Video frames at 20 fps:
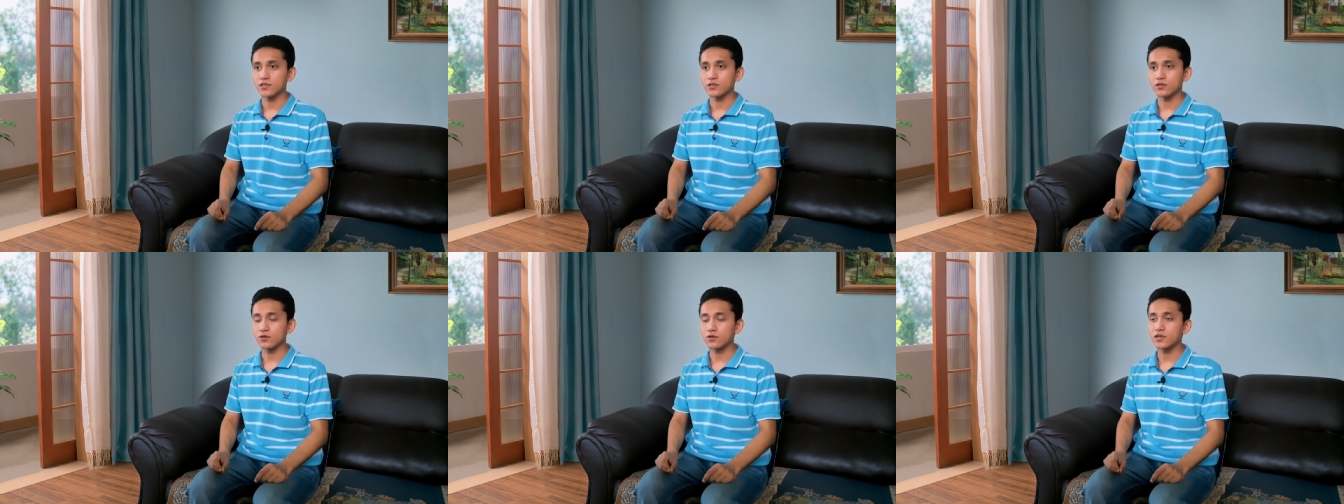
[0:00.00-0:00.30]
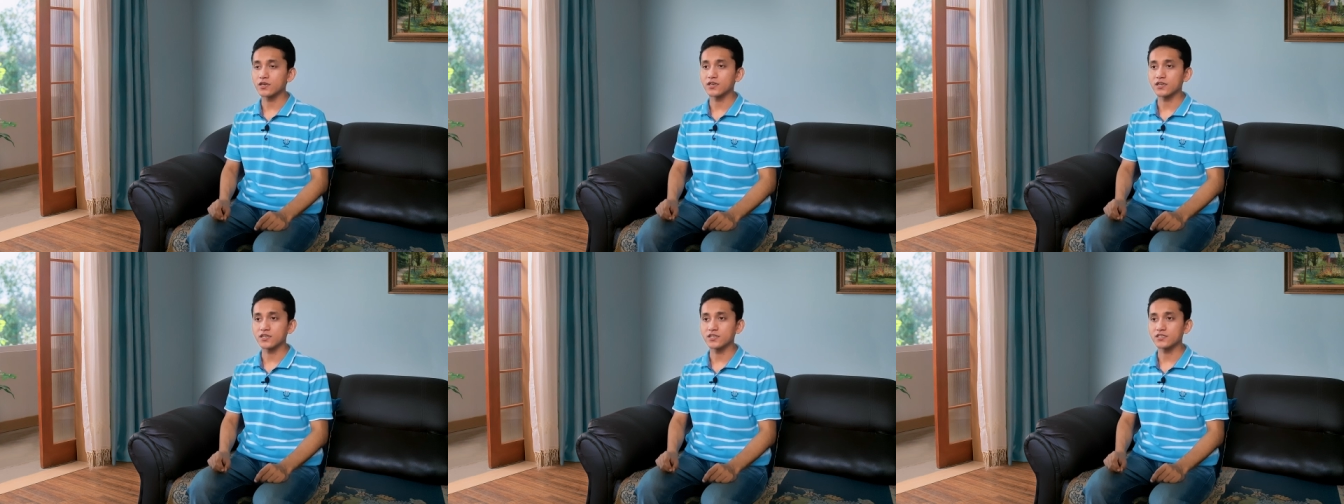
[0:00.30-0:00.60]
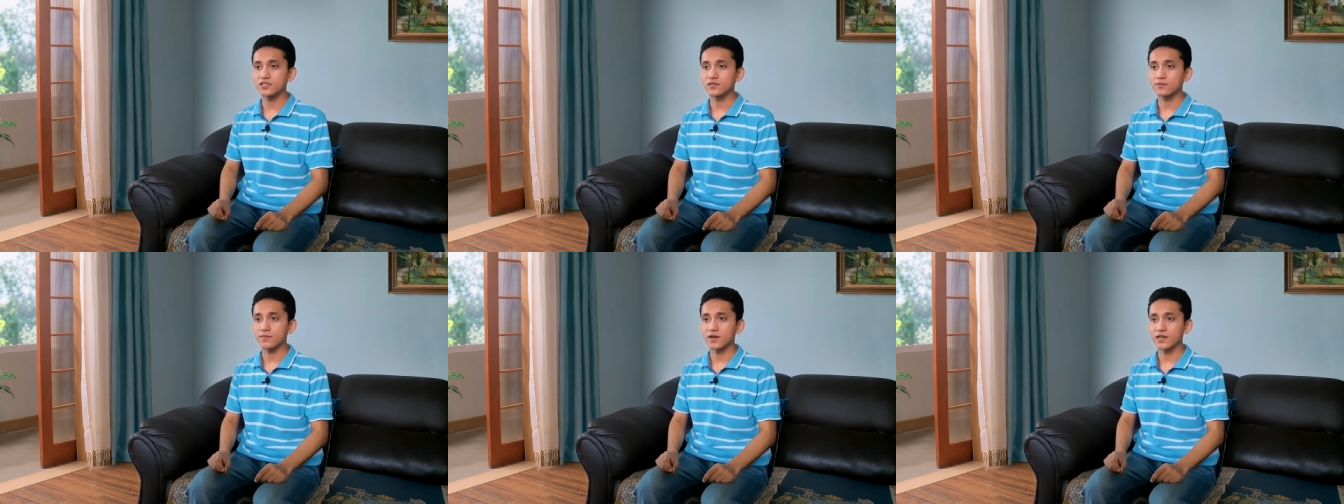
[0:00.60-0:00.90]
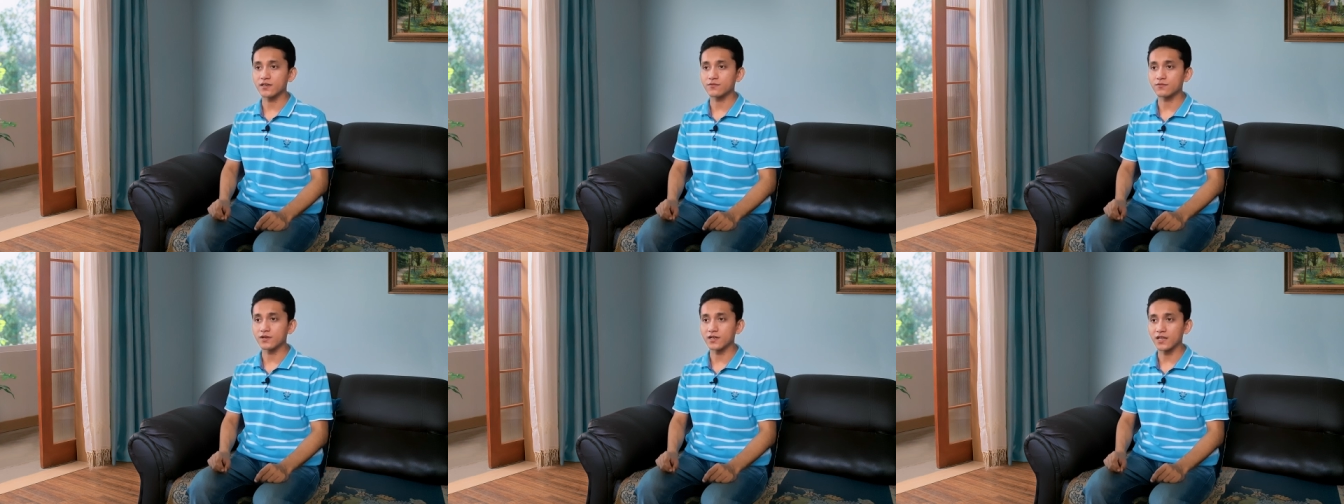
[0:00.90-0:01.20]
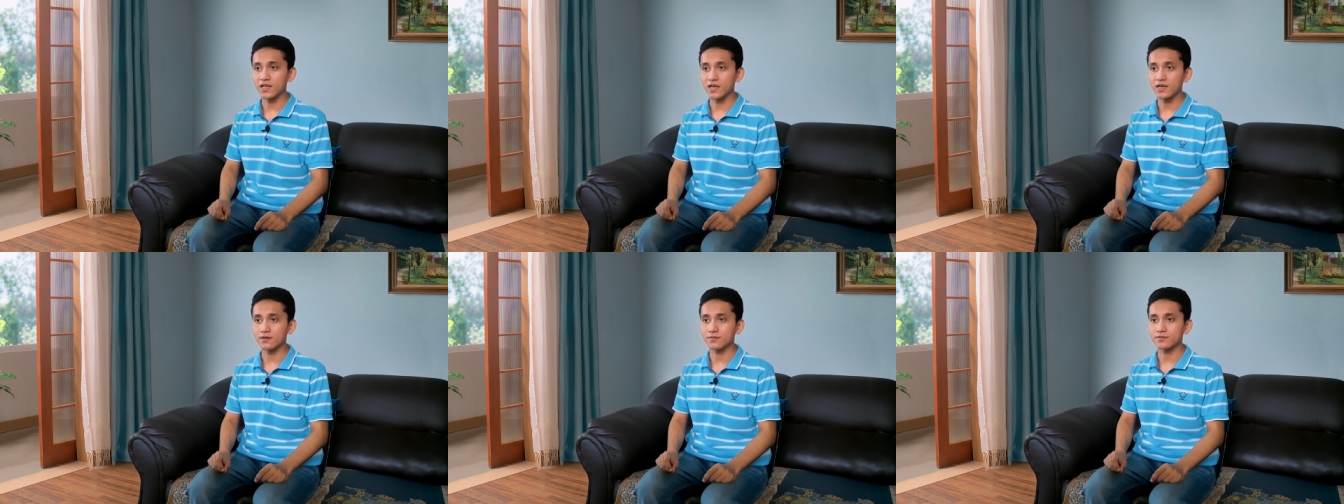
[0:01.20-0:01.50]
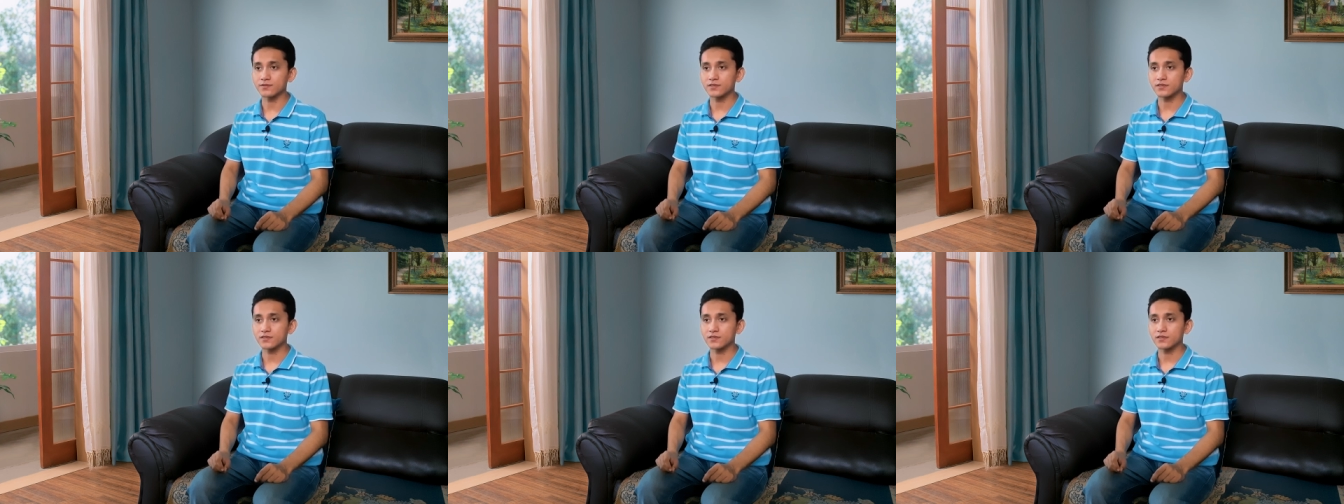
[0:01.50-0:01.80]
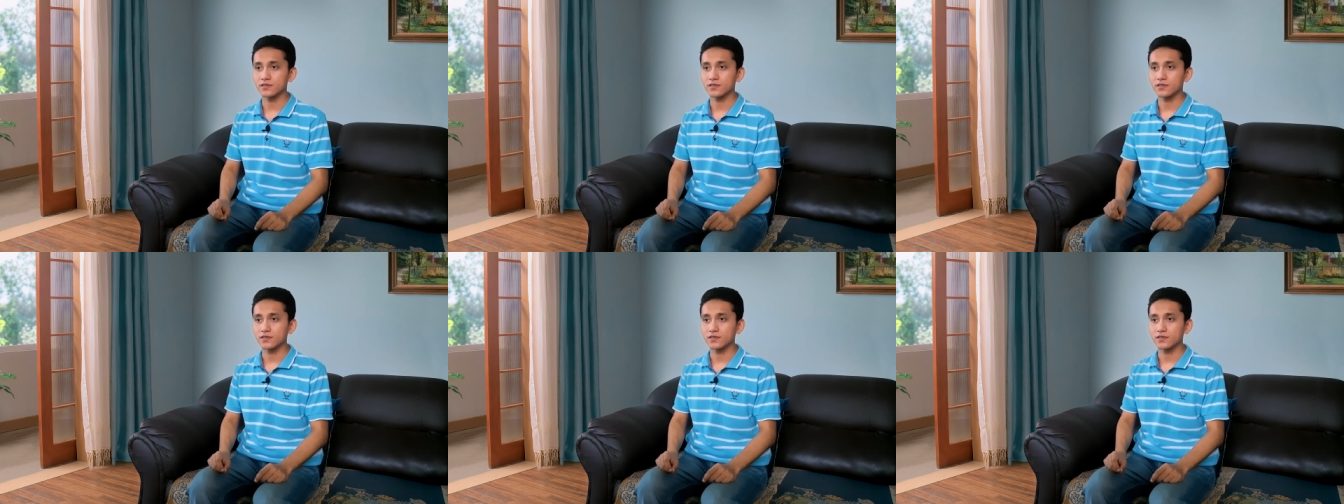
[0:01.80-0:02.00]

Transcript: your condition might relapse.